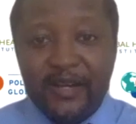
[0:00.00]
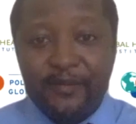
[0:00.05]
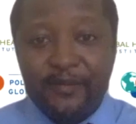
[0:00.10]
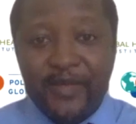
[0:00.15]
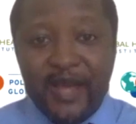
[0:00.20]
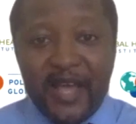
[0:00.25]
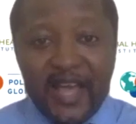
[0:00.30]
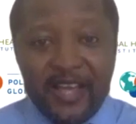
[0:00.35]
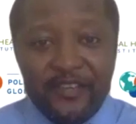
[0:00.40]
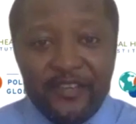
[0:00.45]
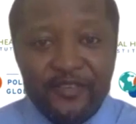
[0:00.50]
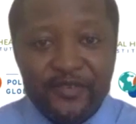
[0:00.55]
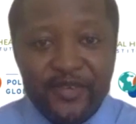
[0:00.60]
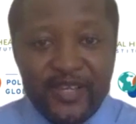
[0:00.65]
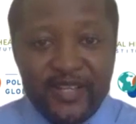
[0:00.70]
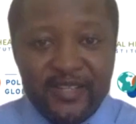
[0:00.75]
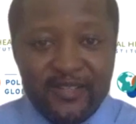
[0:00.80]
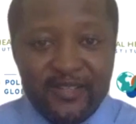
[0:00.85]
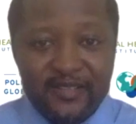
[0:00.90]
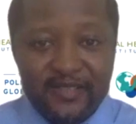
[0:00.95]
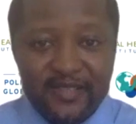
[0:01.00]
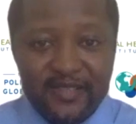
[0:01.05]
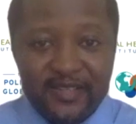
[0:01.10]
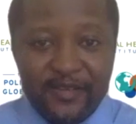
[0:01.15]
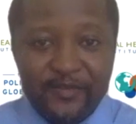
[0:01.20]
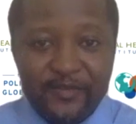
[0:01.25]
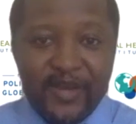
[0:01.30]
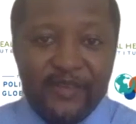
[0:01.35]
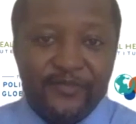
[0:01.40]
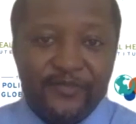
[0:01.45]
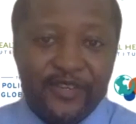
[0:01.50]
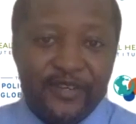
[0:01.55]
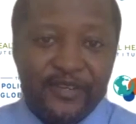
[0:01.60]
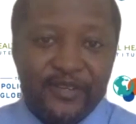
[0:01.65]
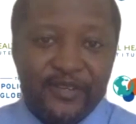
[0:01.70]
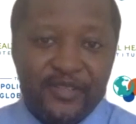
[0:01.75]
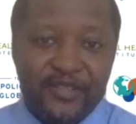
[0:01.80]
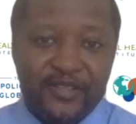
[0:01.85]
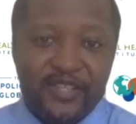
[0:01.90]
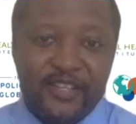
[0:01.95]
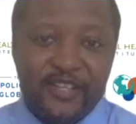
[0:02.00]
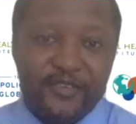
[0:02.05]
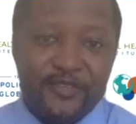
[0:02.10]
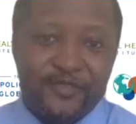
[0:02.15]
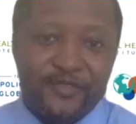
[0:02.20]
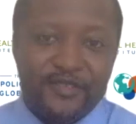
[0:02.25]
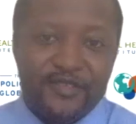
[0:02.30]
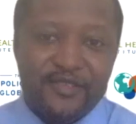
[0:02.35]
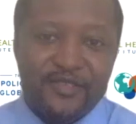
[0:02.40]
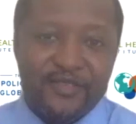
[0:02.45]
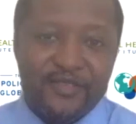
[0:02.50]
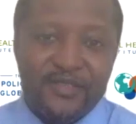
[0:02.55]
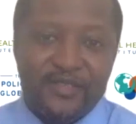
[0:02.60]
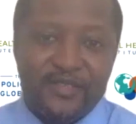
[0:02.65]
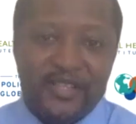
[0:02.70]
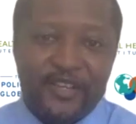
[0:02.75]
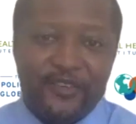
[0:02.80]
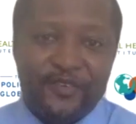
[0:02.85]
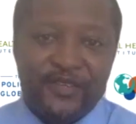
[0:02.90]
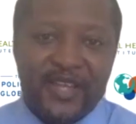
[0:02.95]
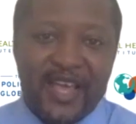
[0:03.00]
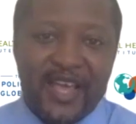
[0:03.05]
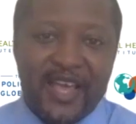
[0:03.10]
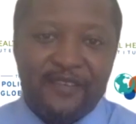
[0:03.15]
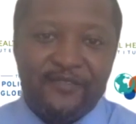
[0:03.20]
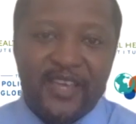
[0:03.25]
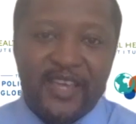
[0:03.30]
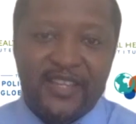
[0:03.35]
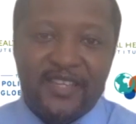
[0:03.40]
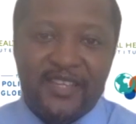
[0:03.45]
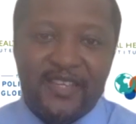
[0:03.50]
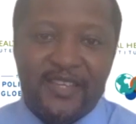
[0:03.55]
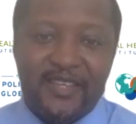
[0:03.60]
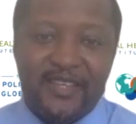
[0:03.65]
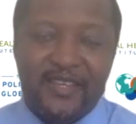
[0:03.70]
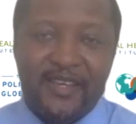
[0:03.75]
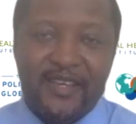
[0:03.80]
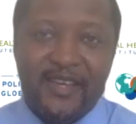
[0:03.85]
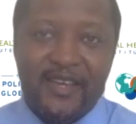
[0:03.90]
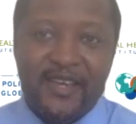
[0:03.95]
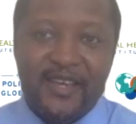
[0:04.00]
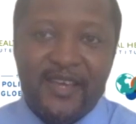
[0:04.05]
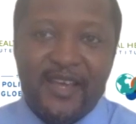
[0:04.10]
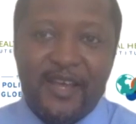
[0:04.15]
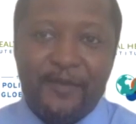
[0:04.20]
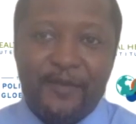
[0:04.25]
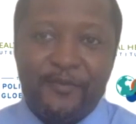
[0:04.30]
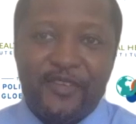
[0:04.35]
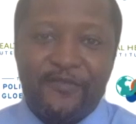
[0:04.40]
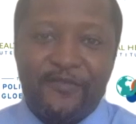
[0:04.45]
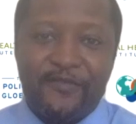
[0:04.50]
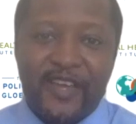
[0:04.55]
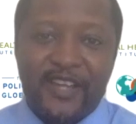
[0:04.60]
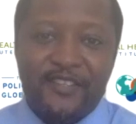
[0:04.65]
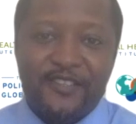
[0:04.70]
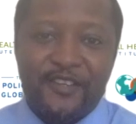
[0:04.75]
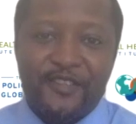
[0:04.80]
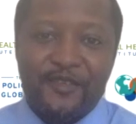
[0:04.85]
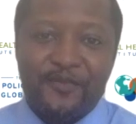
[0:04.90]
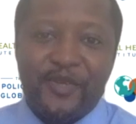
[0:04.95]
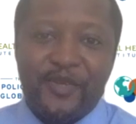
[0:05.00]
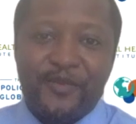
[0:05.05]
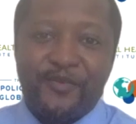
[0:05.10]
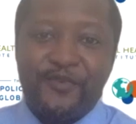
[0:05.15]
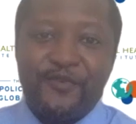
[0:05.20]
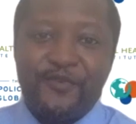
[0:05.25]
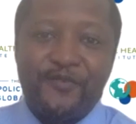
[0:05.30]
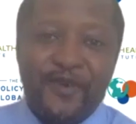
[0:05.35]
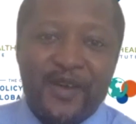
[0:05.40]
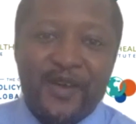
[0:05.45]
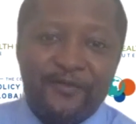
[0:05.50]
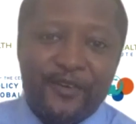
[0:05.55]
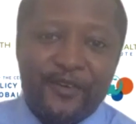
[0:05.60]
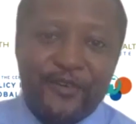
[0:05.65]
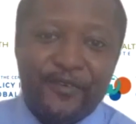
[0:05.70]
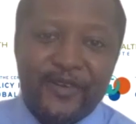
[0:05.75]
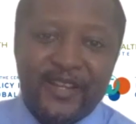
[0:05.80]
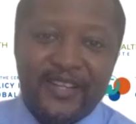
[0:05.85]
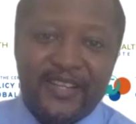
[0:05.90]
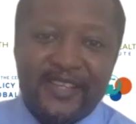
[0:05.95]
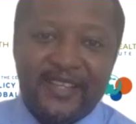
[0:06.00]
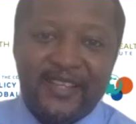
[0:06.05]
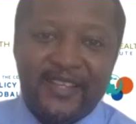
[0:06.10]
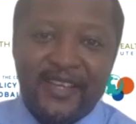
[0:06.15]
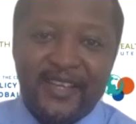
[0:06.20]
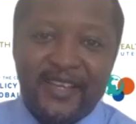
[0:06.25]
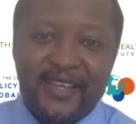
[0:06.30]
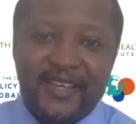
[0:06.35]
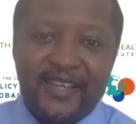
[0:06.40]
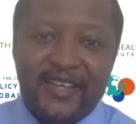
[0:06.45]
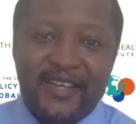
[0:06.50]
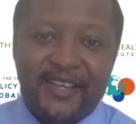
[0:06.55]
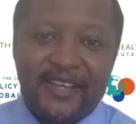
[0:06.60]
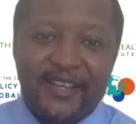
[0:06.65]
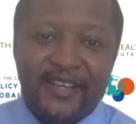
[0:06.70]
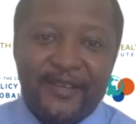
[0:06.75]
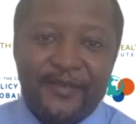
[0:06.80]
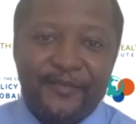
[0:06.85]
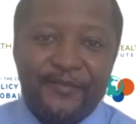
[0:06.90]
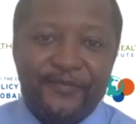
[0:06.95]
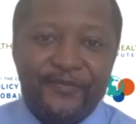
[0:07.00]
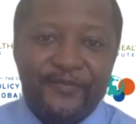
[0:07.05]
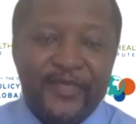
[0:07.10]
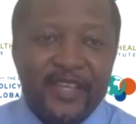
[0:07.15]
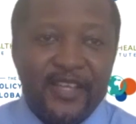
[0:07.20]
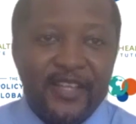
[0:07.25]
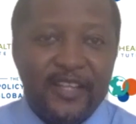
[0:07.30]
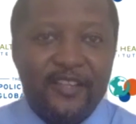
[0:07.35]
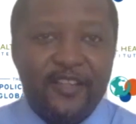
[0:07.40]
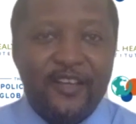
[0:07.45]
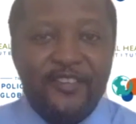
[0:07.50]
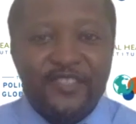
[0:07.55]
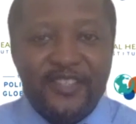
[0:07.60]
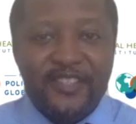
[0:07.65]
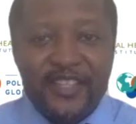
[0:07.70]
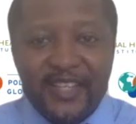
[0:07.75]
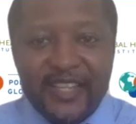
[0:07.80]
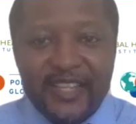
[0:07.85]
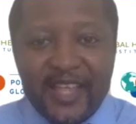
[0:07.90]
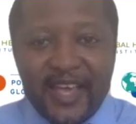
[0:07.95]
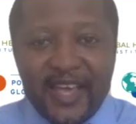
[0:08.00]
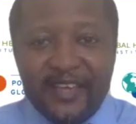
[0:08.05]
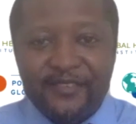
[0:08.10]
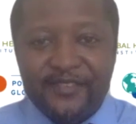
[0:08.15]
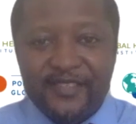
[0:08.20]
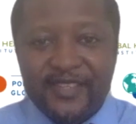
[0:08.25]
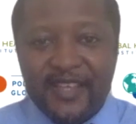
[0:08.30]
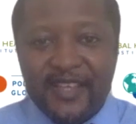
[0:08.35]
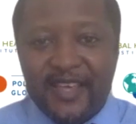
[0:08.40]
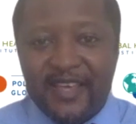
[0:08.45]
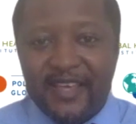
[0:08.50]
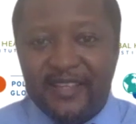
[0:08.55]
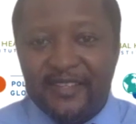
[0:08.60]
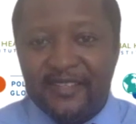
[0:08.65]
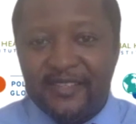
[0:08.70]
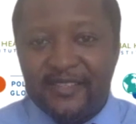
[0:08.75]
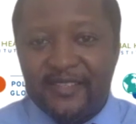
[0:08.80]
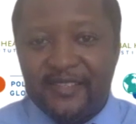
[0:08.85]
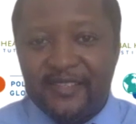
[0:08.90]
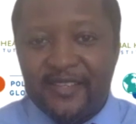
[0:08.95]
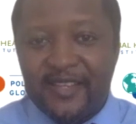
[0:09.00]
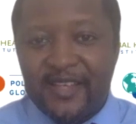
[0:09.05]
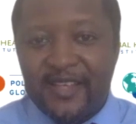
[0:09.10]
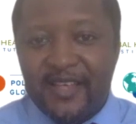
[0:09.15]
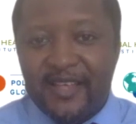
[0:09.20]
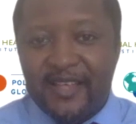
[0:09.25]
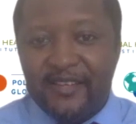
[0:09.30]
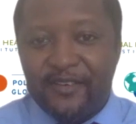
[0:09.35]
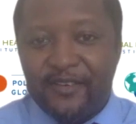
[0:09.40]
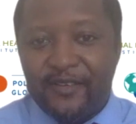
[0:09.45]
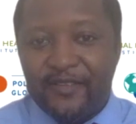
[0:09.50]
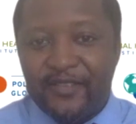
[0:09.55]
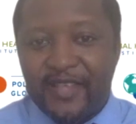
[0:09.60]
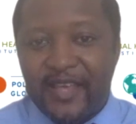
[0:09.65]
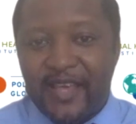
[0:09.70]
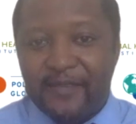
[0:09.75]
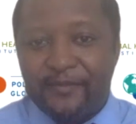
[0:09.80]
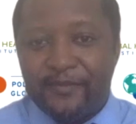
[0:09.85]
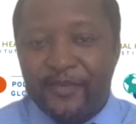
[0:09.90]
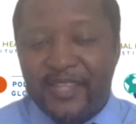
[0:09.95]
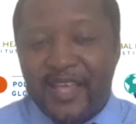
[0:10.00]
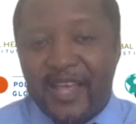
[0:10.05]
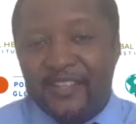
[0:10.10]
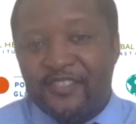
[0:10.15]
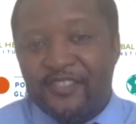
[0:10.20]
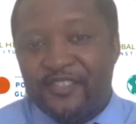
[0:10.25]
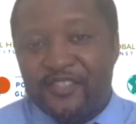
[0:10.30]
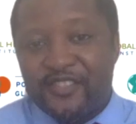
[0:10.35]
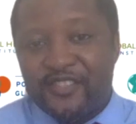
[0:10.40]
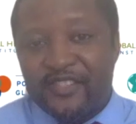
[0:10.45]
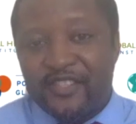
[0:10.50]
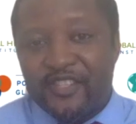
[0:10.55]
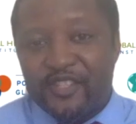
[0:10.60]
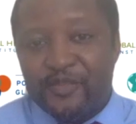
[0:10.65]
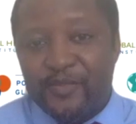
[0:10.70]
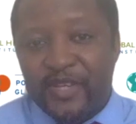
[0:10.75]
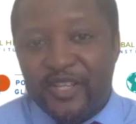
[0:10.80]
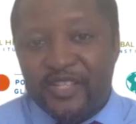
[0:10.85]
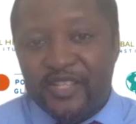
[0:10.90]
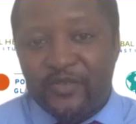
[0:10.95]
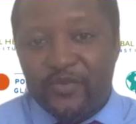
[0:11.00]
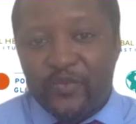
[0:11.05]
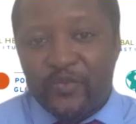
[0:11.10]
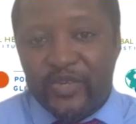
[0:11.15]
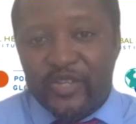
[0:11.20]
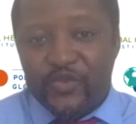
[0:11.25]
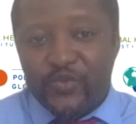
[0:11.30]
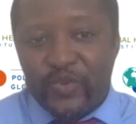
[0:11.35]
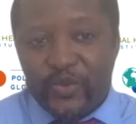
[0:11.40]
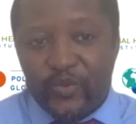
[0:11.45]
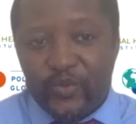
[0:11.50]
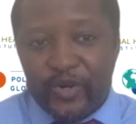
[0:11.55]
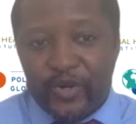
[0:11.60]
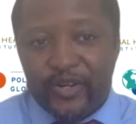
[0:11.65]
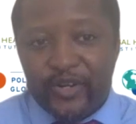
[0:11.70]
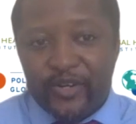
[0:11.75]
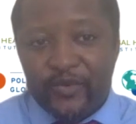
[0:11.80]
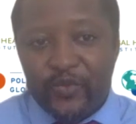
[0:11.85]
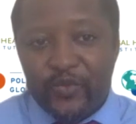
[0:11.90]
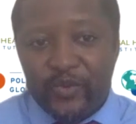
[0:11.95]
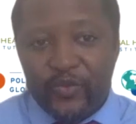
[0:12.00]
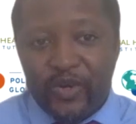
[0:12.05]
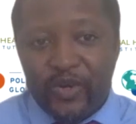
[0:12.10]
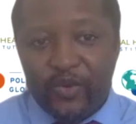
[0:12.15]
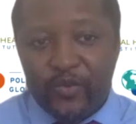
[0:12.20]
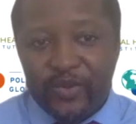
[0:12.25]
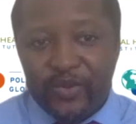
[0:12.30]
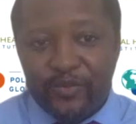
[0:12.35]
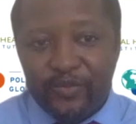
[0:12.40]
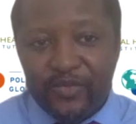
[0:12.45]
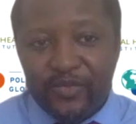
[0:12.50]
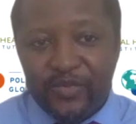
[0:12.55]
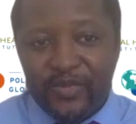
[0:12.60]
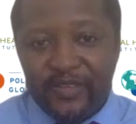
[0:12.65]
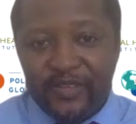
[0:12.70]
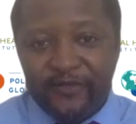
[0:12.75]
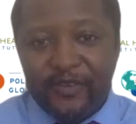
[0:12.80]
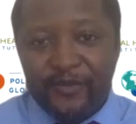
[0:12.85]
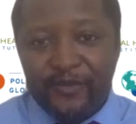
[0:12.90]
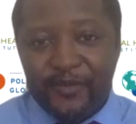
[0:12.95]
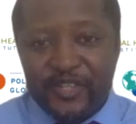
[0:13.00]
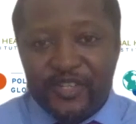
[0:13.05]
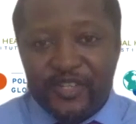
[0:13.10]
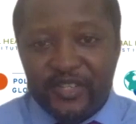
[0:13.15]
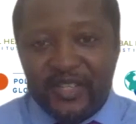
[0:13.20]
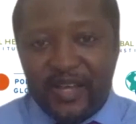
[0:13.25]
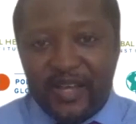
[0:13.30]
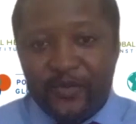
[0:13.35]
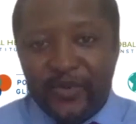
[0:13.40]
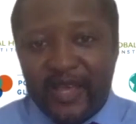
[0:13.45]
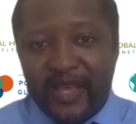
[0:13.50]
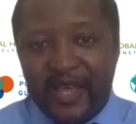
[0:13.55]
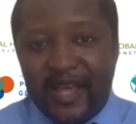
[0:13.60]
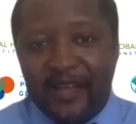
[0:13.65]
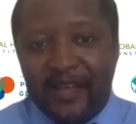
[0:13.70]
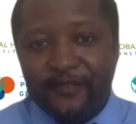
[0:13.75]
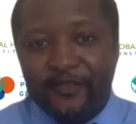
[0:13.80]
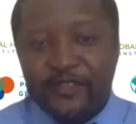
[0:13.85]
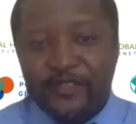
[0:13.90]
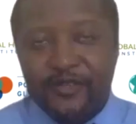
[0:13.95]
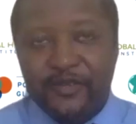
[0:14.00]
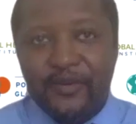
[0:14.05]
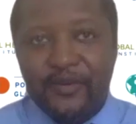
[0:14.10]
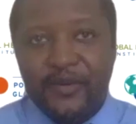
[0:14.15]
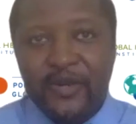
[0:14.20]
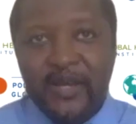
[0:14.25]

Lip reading: accurate. However, they don't have any effect on the people who have already lost their lives and all that. But that's just the space in which we work. We work with information that we have. So